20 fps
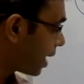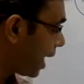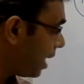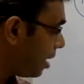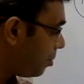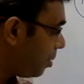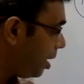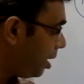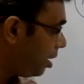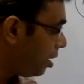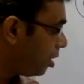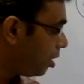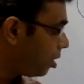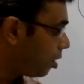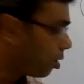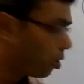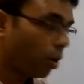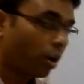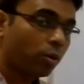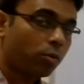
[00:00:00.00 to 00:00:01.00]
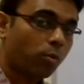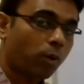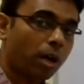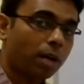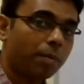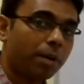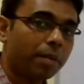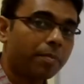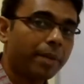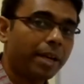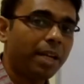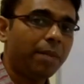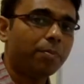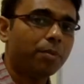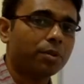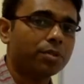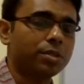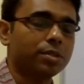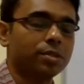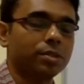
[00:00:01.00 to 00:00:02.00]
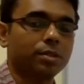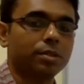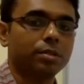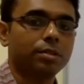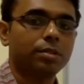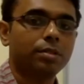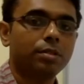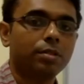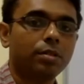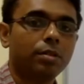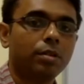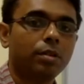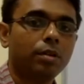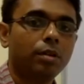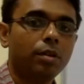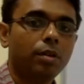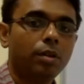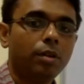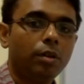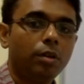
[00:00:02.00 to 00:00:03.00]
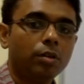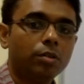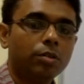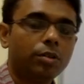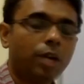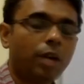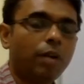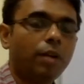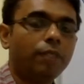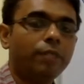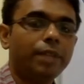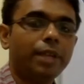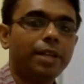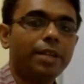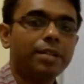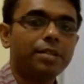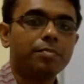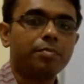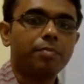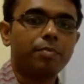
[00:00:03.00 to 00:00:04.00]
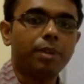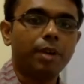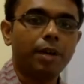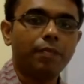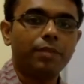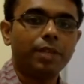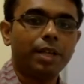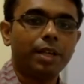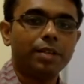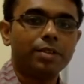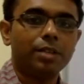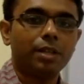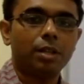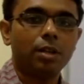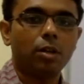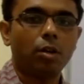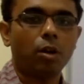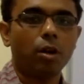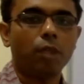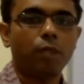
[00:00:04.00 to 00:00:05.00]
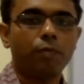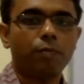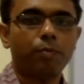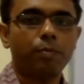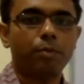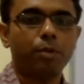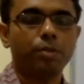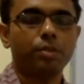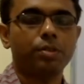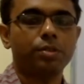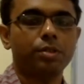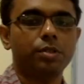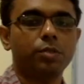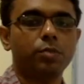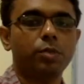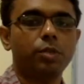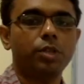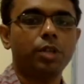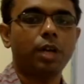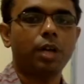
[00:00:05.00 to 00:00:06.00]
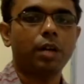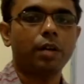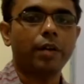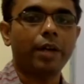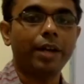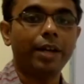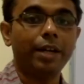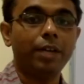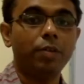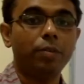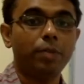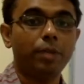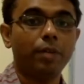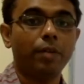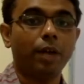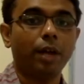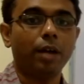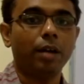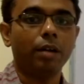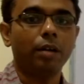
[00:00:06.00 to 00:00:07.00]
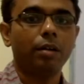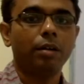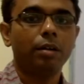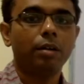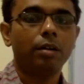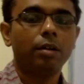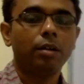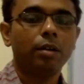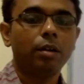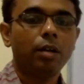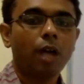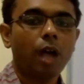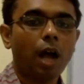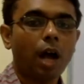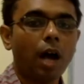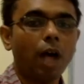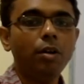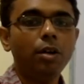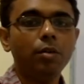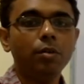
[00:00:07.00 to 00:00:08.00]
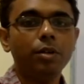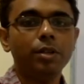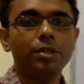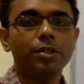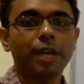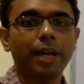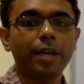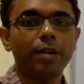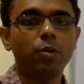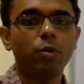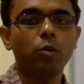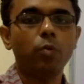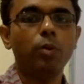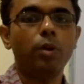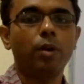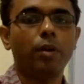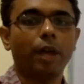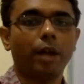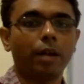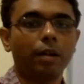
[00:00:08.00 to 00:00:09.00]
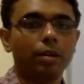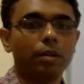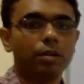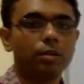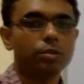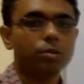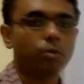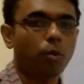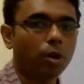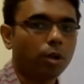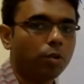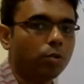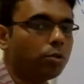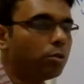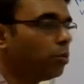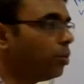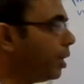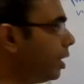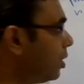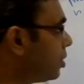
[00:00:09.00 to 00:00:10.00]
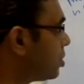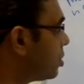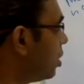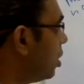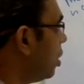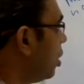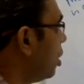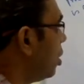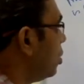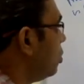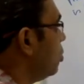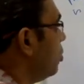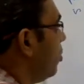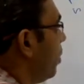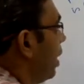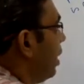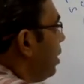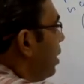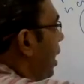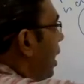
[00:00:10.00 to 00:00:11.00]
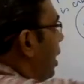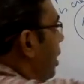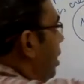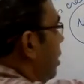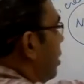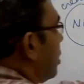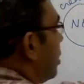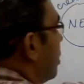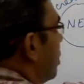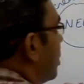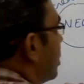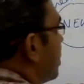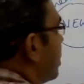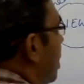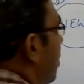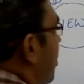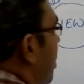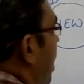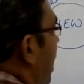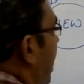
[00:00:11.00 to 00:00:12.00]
can be not one but many processes. So now if there is a lot of processes which are ready to be run, how do you decide who will run? So what you do is you maintain some